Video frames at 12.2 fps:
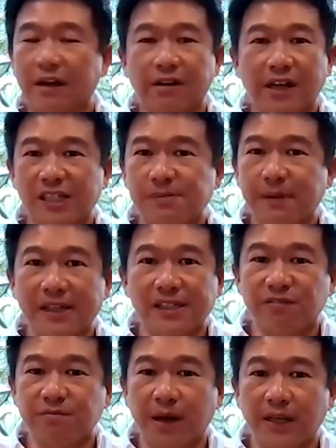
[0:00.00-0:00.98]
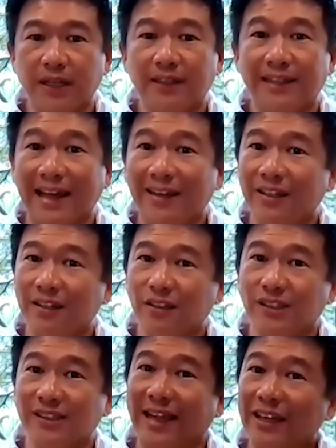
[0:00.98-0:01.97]
Very expensive money, 10
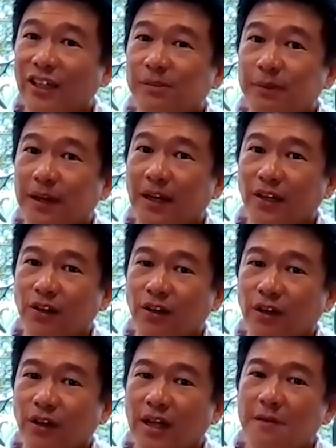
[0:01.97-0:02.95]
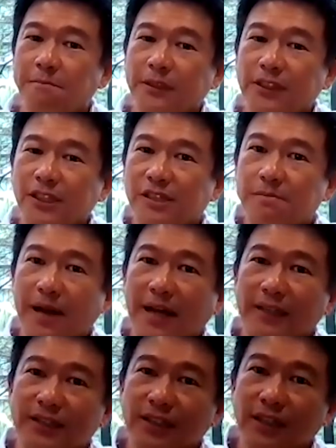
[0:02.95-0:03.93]
years. 10 years pa lang yun. But just
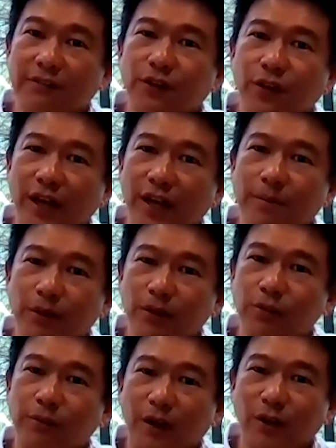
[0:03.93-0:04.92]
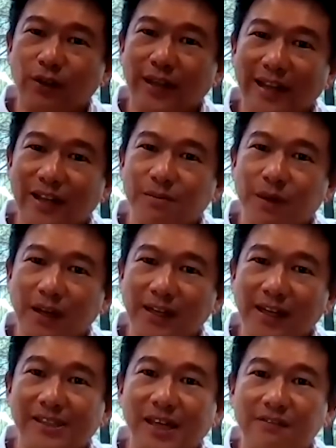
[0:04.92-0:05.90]
imagine if you're able to borrow 10-year
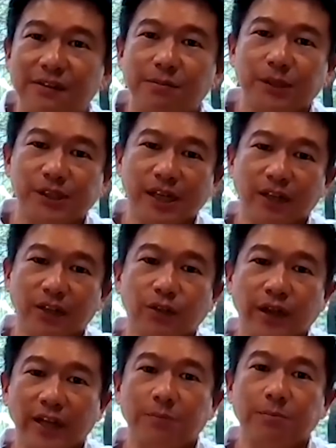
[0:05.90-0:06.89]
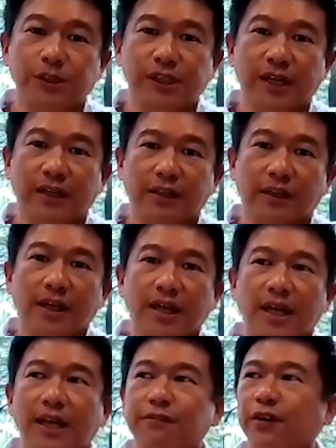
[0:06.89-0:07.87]
money at 7% or 8%.
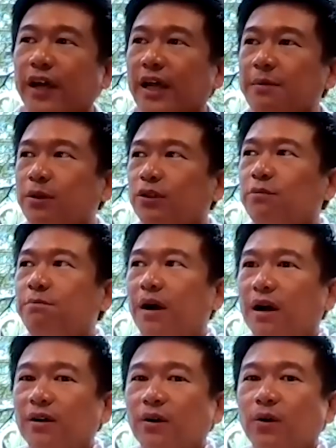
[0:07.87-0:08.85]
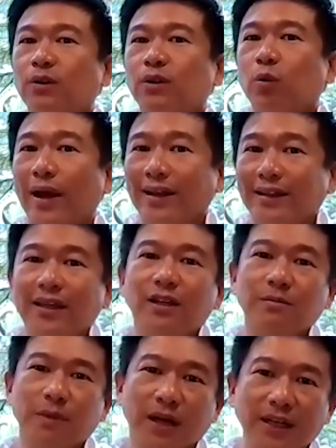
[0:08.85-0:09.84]
If you're able to borrow
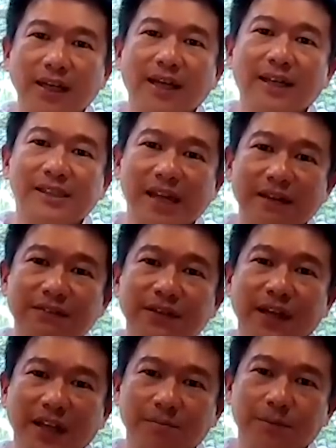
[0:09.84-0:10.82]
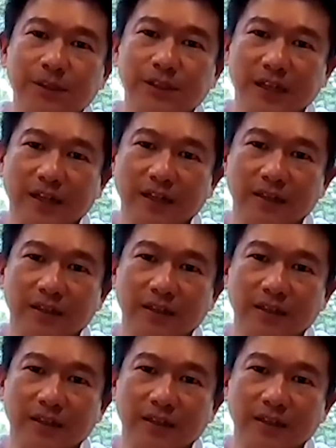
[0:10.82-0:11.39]
20-year money at 7, 8%.